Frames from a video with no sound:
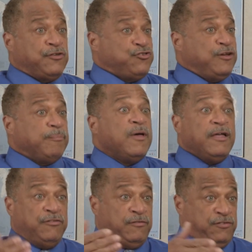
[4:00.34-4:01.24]
the ship
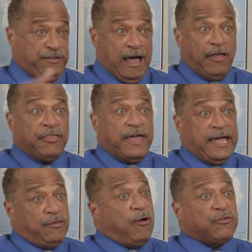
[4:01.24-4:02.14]
south
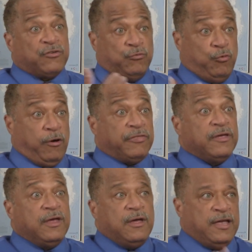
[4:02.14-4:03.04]
and also north.
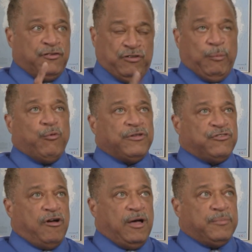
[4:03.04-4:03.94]
His number one
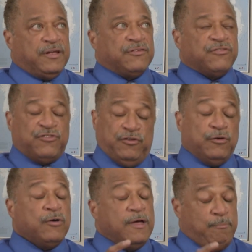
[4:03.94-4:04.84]
job is
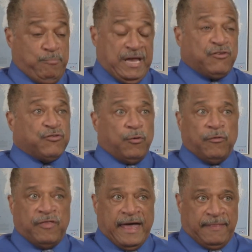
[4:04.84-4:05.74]
to make
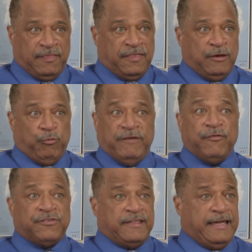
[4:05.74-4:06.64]
sure that the
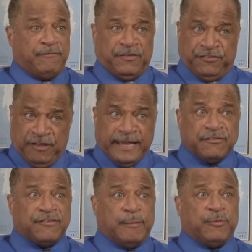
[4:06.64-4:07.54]
reefers that have the
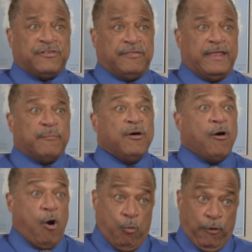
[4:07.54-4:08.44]
science samples in them
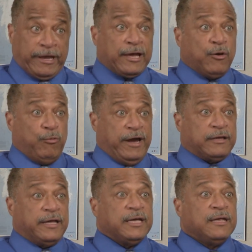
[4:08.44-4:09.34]
are working
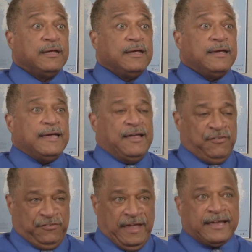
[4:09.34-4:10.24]
correctly.
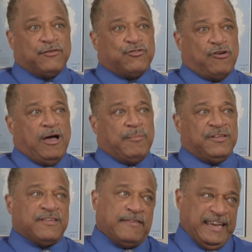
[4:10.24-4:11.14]
His second job
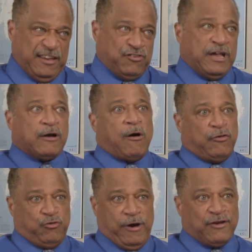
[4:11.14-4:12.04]
is then he can check all
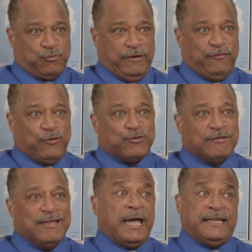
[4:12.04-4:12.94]
the trash reefers,
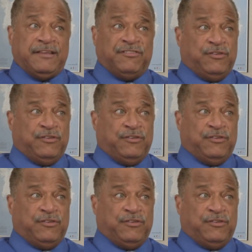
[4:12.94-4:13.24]
and he